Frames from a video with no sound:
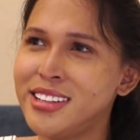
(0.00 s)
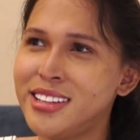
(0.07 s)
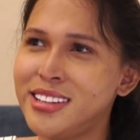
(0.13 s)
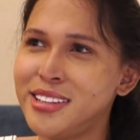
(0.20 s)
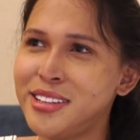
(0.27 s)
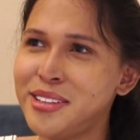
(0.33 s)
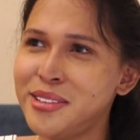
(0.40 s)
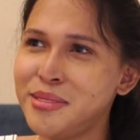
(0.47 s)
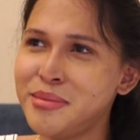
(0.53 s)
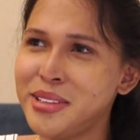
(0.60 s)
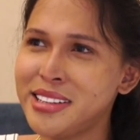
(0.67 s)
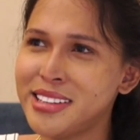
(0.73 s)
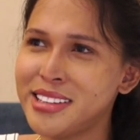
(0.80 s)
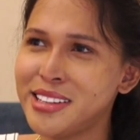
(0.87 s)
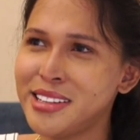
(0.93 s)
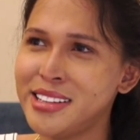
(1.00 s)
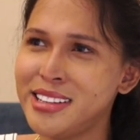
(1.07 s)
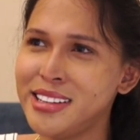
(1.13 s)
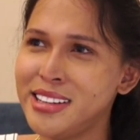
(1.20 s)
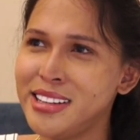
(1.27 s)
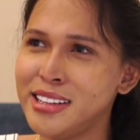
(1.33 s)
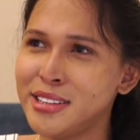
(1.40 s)
It's a
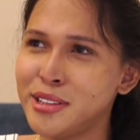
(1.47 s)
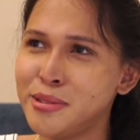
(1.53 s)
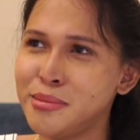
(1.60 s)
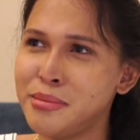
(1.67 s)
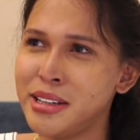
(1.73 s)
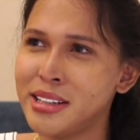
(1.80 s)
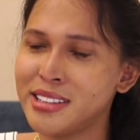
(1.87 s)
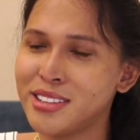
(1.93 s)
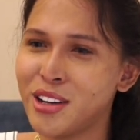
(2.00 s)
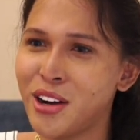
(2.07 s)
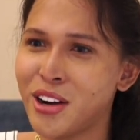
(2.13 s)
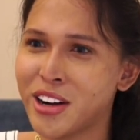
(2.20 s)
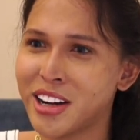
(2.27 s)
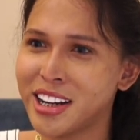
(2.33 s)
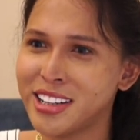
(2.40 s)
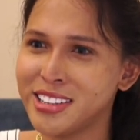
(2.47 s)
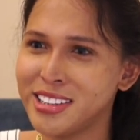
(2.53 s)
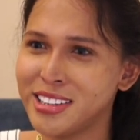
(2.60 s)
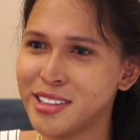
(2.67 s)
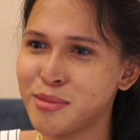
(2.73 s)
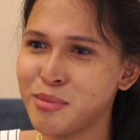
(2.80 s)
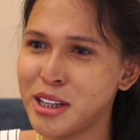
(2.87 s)
little bit hard,
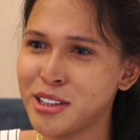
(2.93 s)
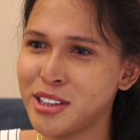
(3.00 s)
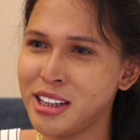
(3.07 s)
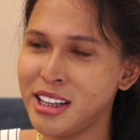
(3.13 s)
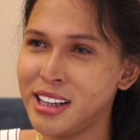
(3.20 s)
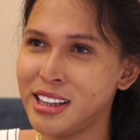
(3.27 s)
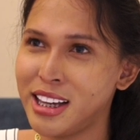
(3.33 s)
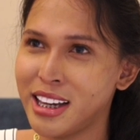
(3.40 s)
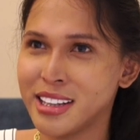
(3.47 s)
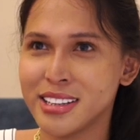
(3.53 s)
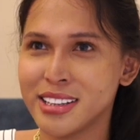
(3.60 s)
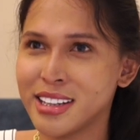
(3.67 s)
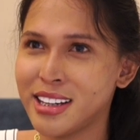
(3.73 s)
especially like